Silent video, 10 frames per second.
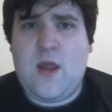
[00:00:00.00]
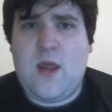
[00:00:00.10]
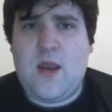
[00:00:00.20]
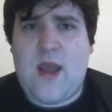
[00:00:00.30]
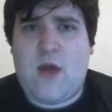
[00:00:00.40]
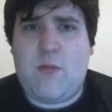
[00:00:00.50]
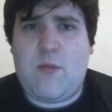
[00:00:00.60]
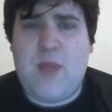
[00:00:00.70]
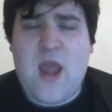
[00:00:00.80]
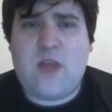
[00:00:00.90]
Now,
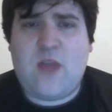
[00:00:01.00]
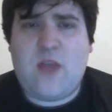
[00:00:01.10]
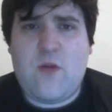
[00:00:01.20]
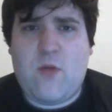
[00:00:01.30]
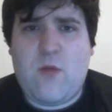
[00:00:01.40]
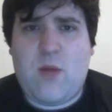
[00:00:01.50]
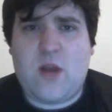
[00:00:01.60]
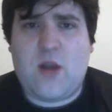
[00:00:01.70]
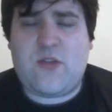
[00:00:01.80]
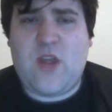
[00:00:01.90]
BA's uniform policy